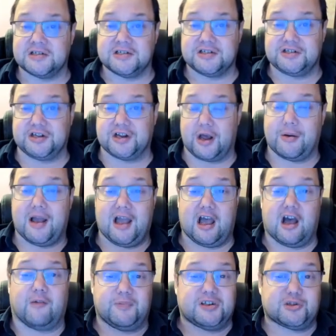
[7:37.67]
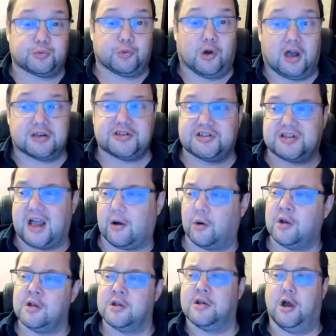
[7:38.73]
you know, how this works
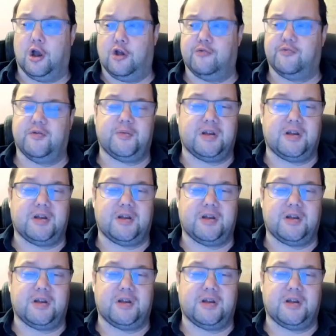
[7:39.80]
out over